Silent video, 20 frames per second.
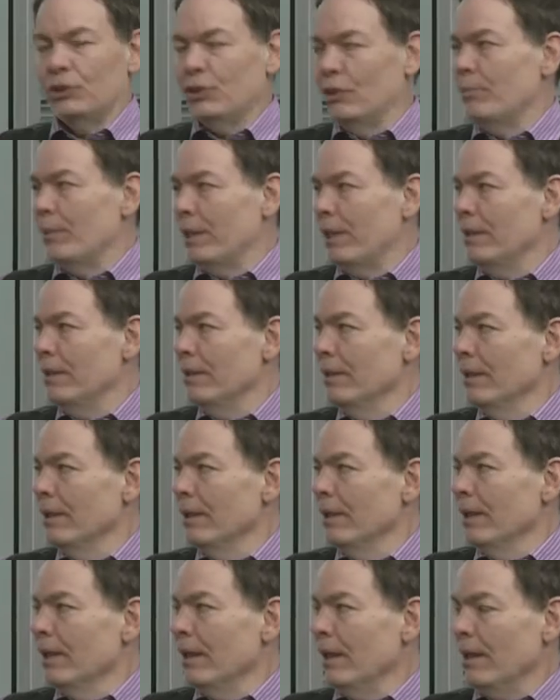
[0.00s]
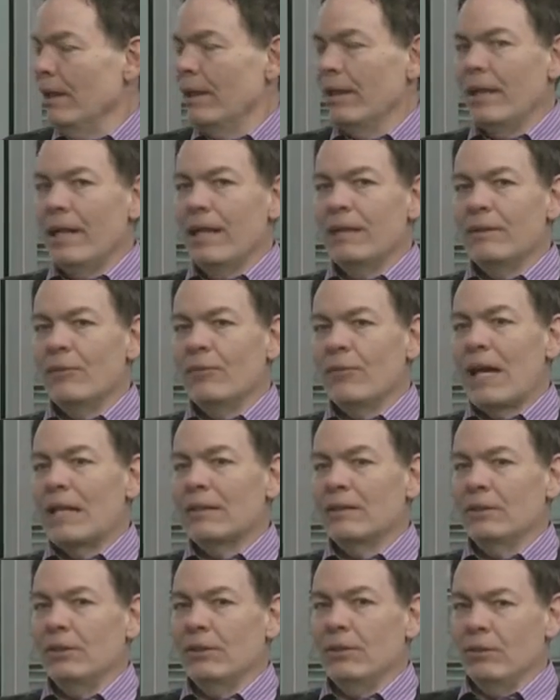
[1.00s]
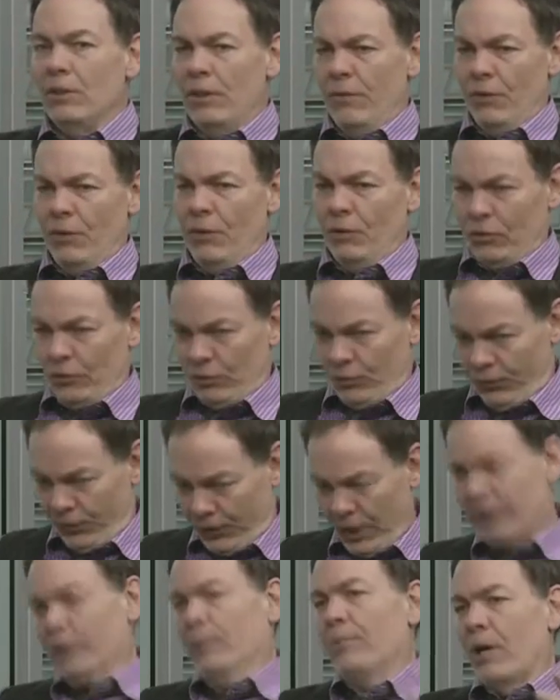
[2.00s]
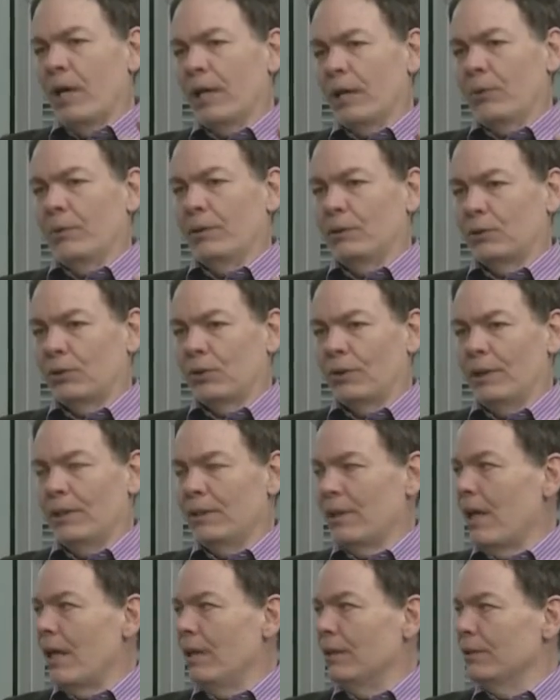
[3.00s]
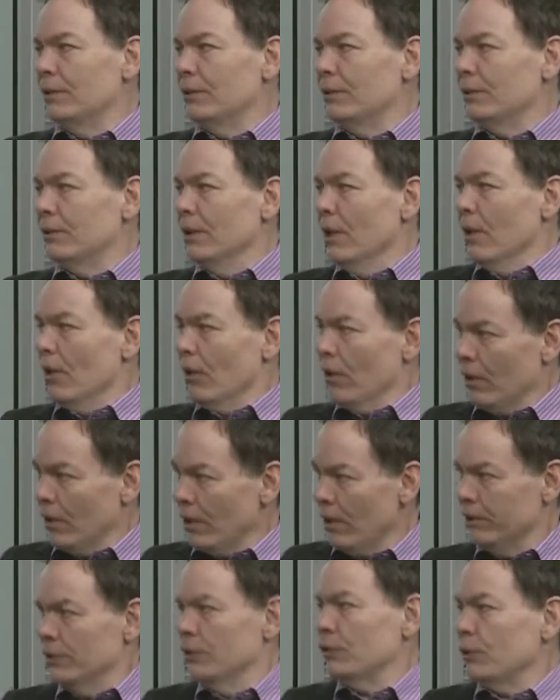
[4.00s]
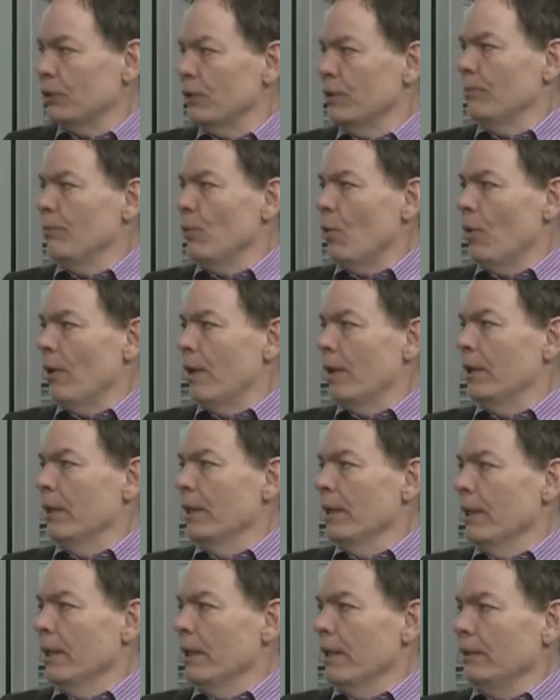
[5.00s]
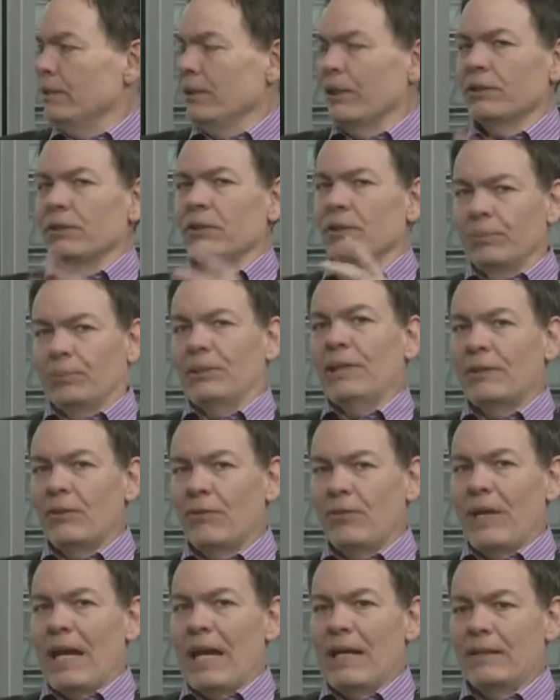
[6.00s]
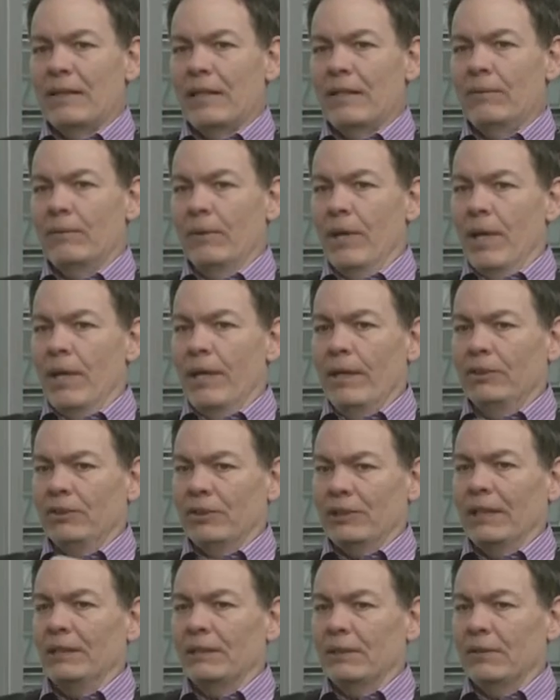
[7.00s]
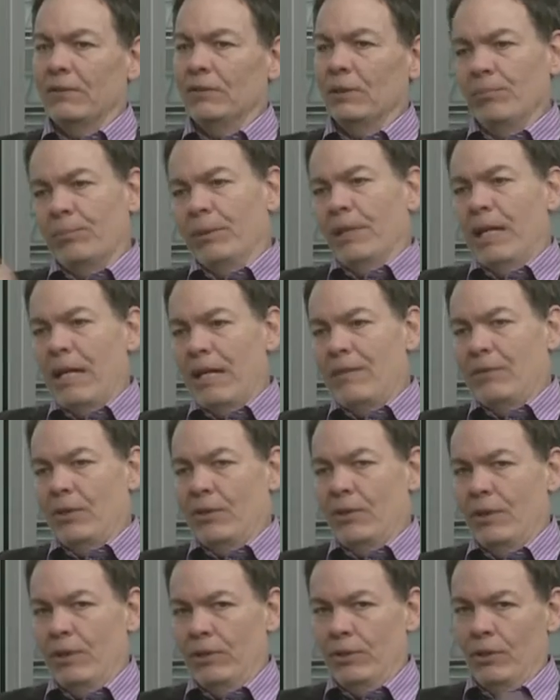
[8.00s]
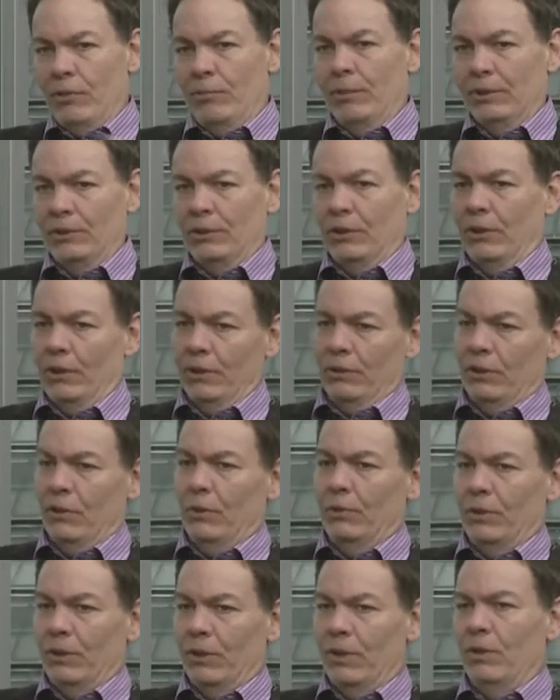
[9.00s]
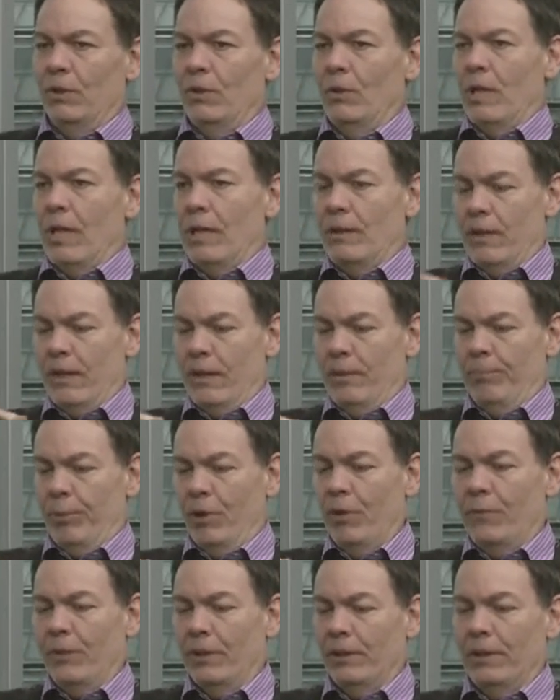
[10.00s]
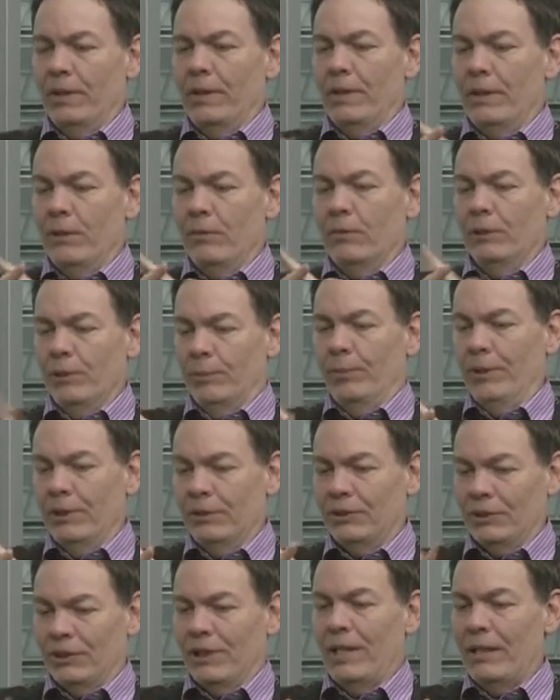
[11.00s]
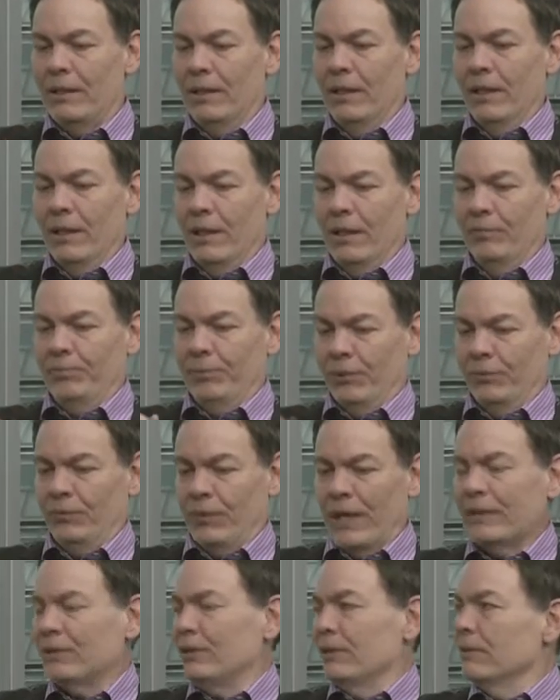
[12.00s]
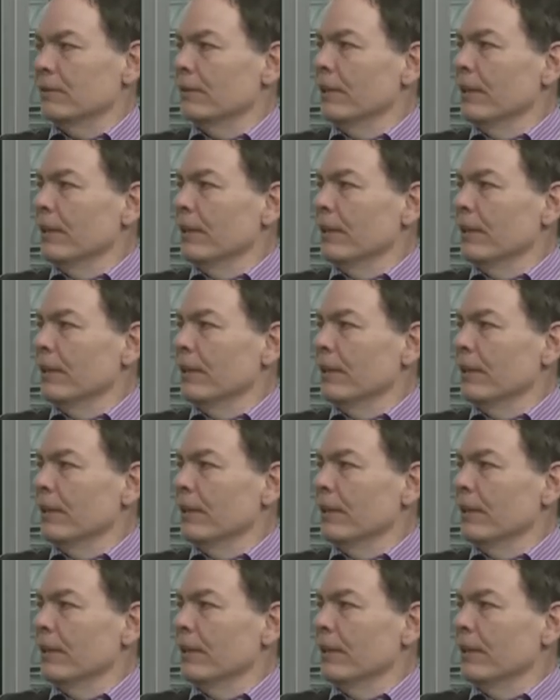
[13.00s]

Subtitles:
should be. And the fact that if you flood the market with $1 trillion or 100 trillion more, it doesn't upset the fact that incentives and behavior and humans are going to do what they're going to do at a perfectly equilibrious state of perfection.